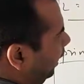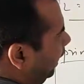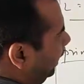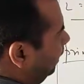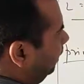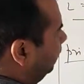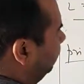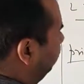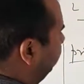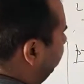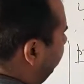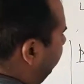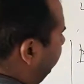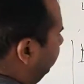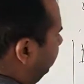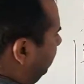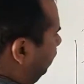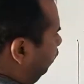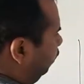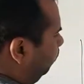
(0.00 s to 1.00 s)
L,
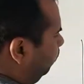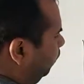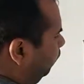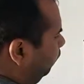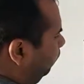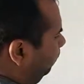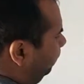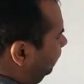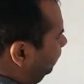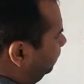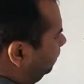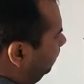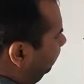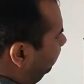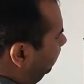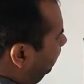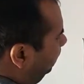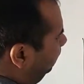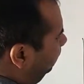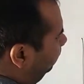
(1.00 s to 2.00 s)
and the output will be
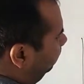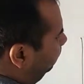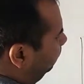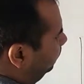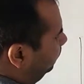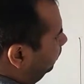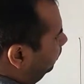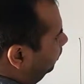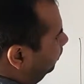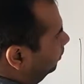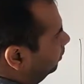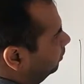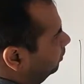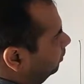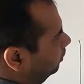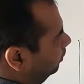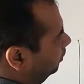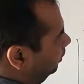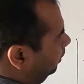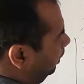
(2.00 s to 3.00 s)
simply
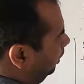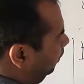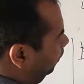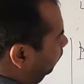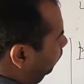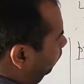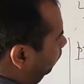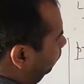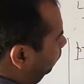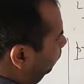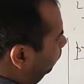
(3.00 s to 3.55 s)
hello,